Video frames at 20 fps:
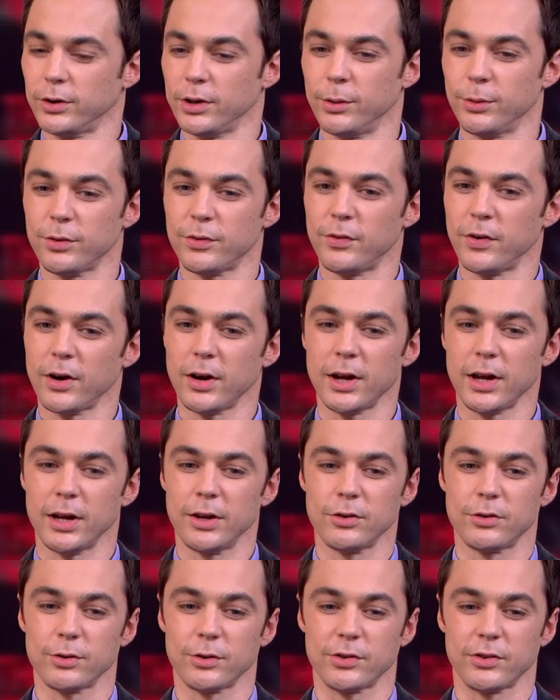It was very
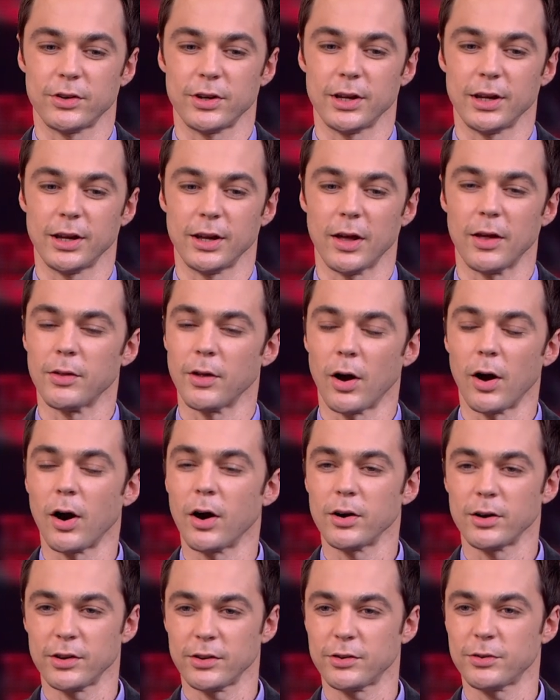interesting. Uh, the
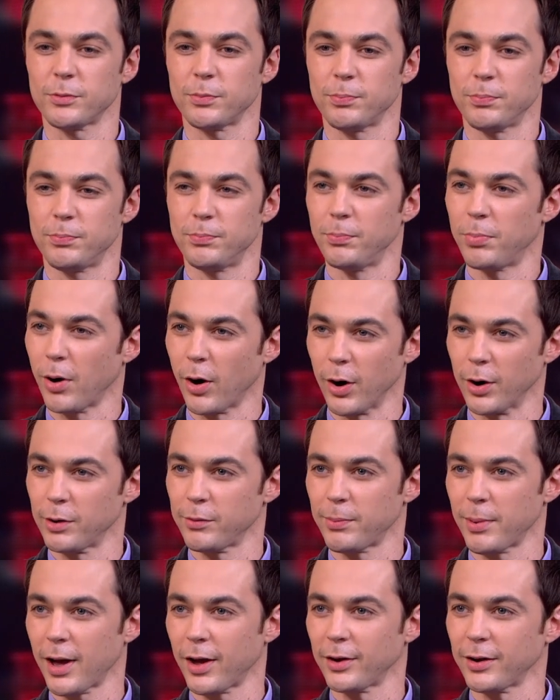hardest part
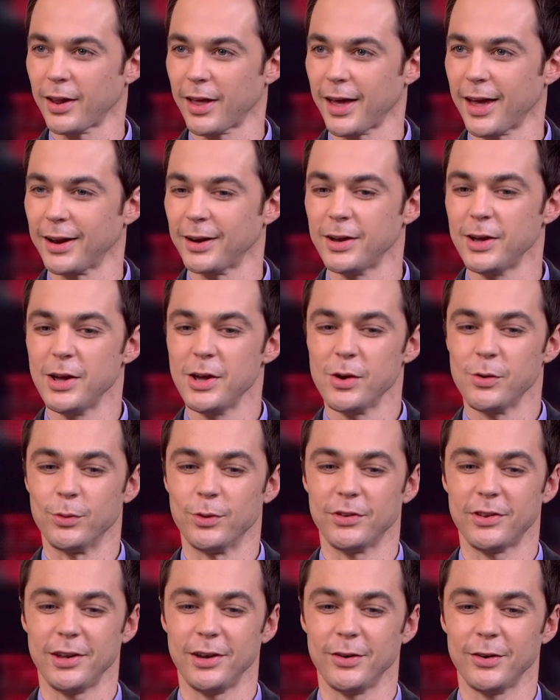about that
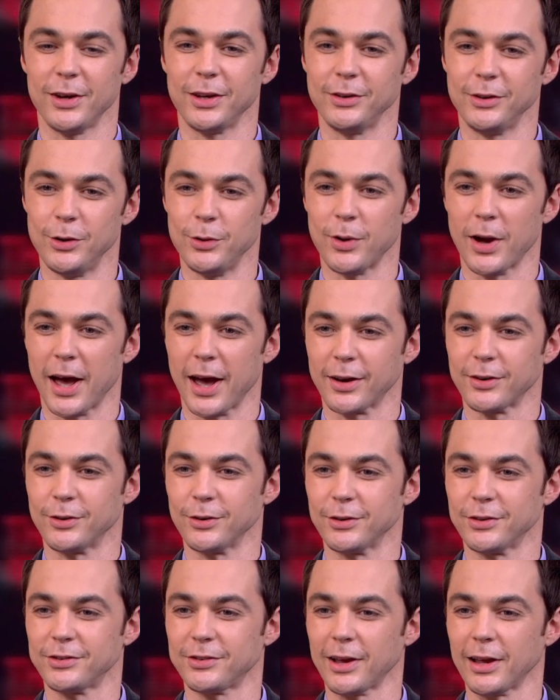was hearing new
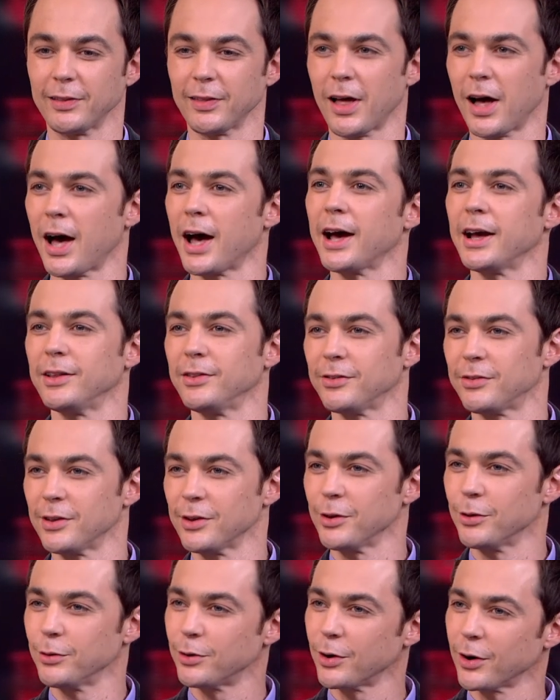actors say lines that
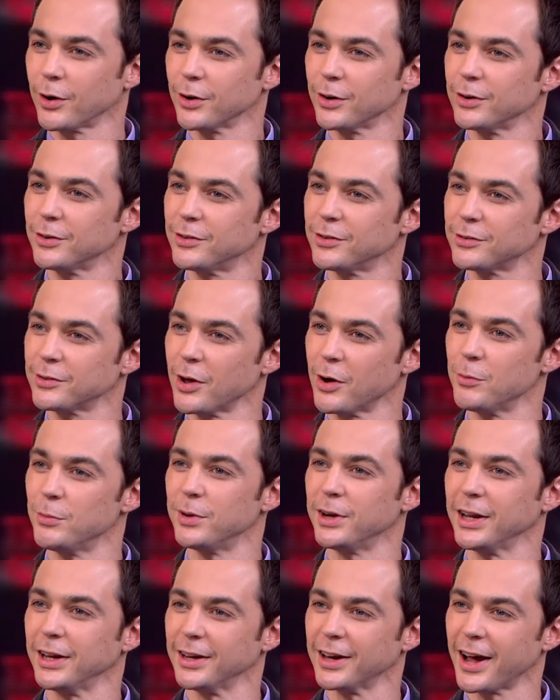you'd heard so
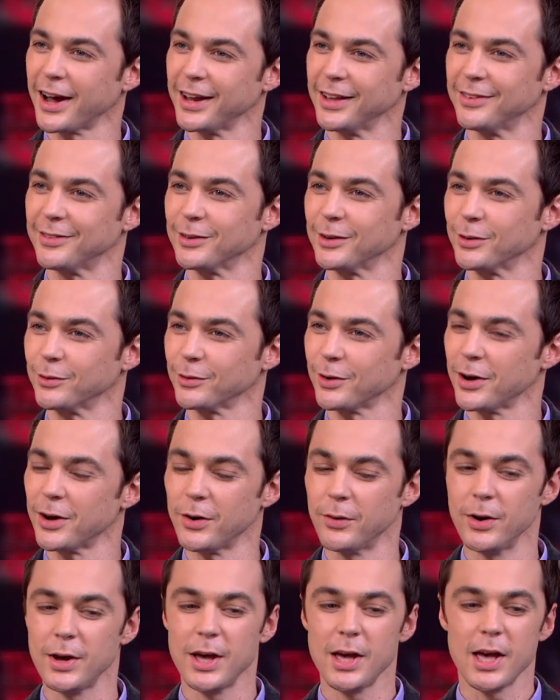many nights in a
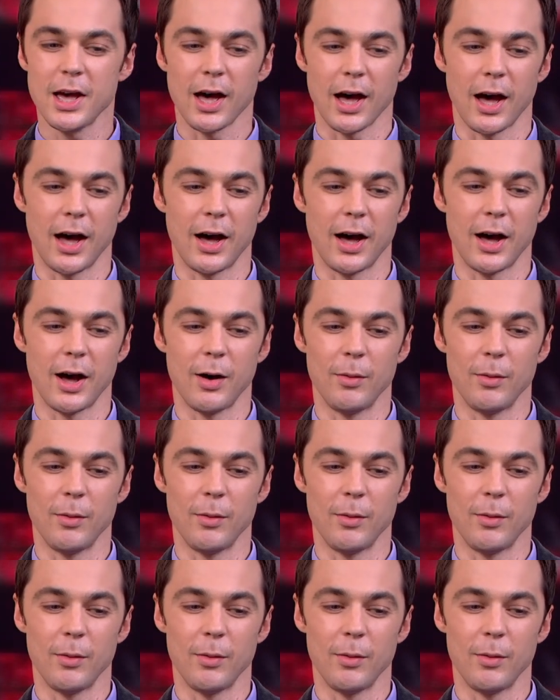row uh,